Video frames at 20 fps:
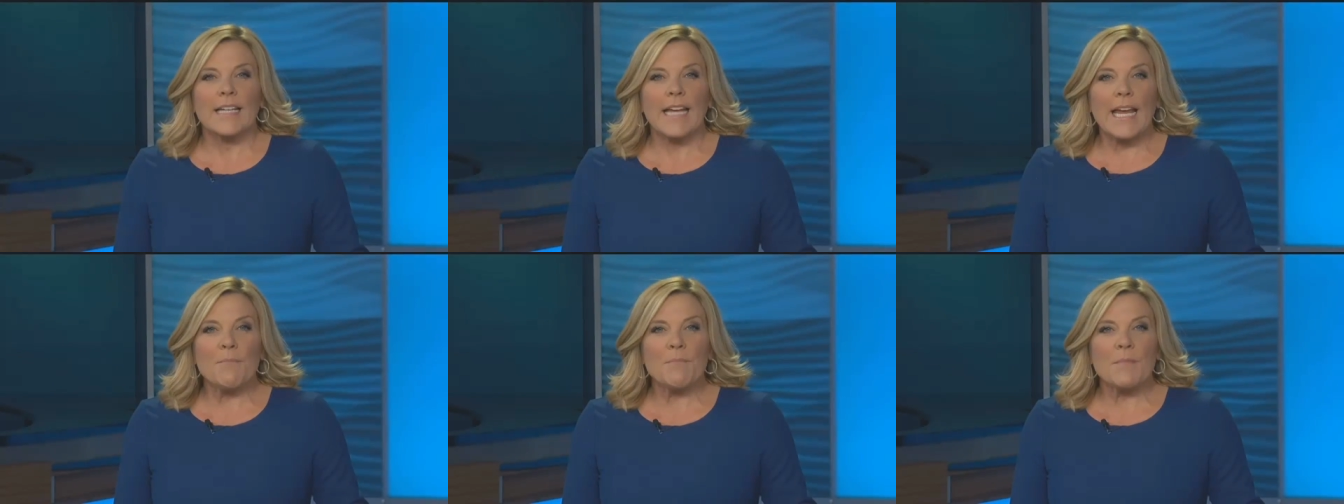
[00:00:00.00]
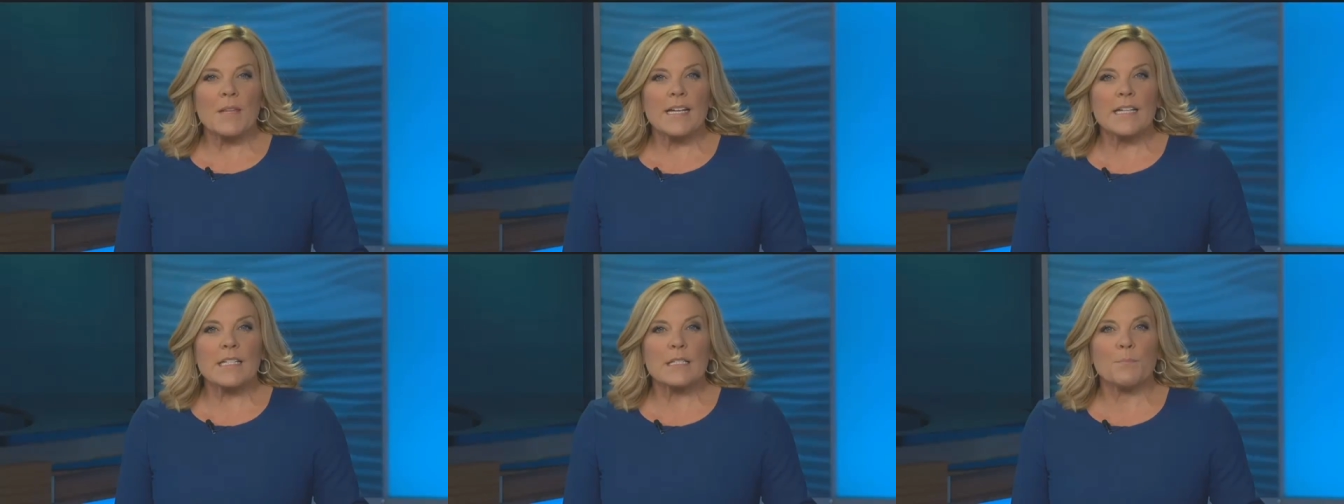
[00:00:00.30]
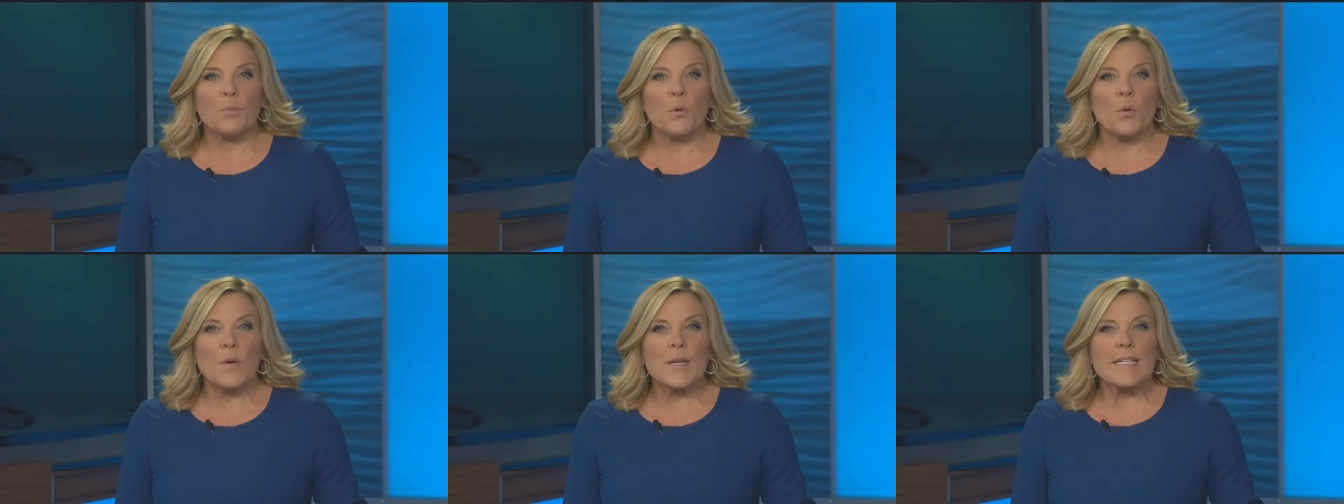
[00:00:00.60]
A game
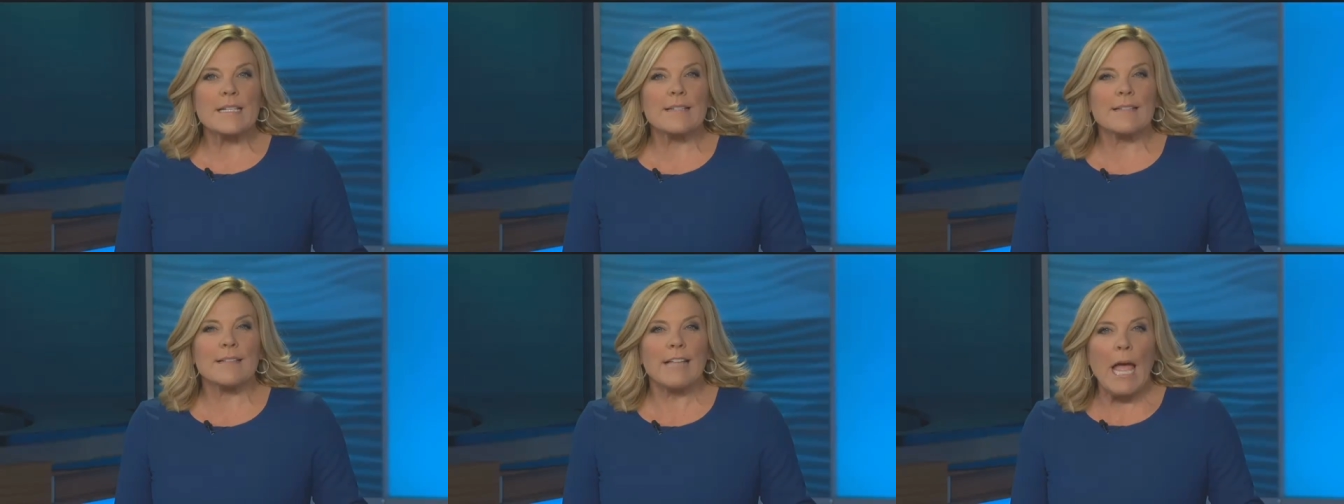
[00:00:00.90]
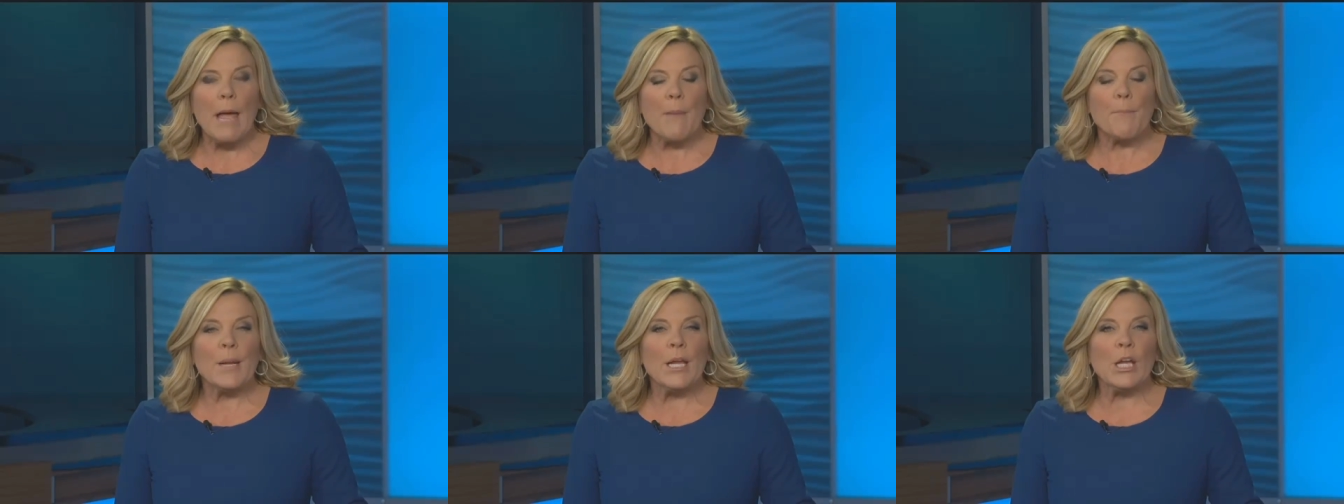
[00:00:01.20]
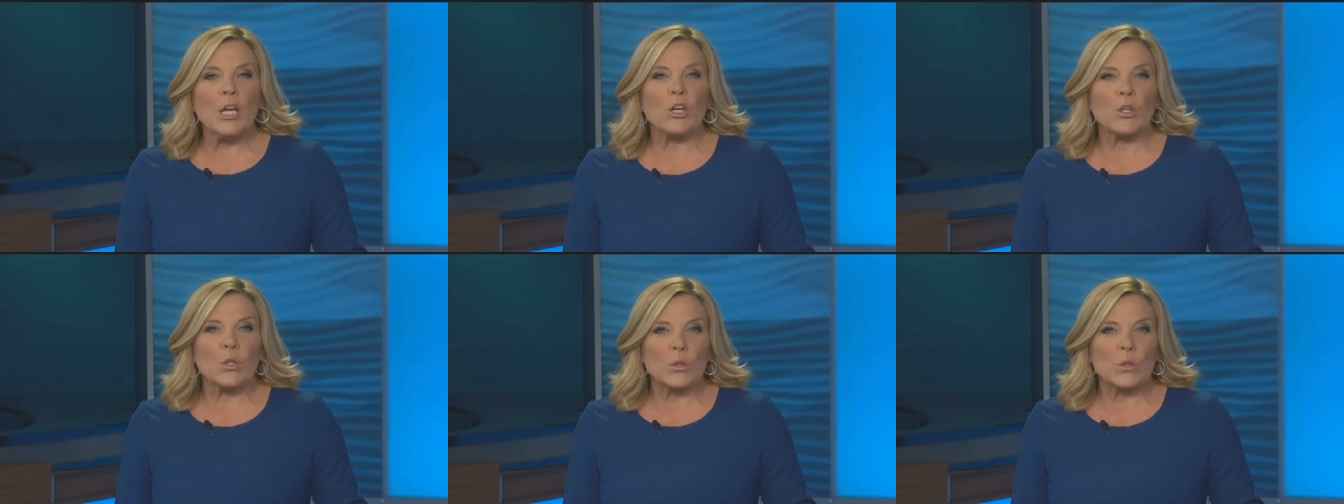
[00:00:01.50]
that has boys
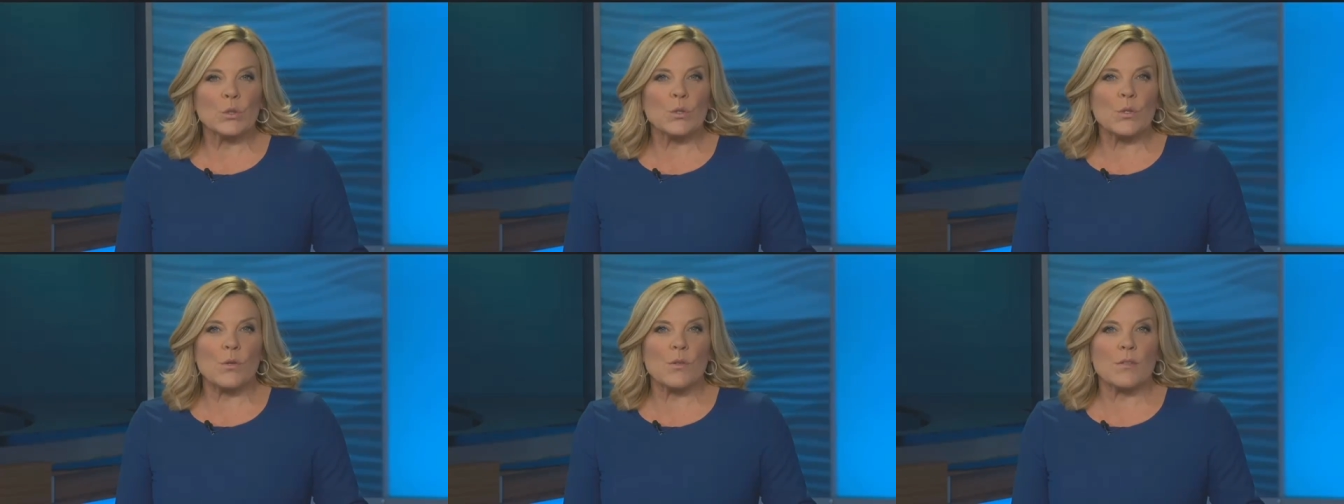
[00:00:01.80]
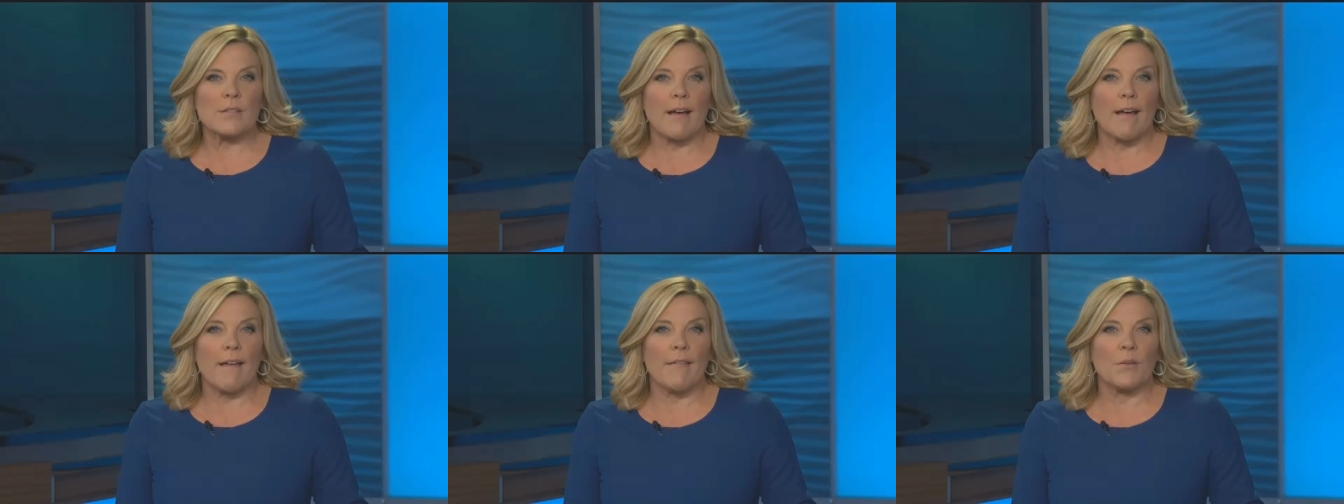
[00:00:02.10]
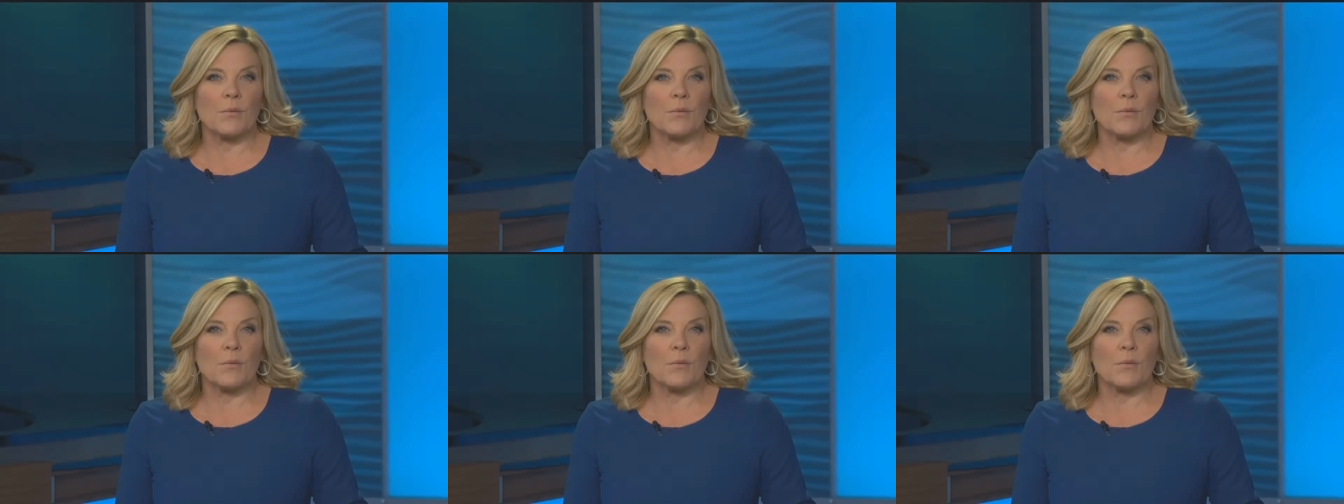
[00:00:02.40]
slapping girls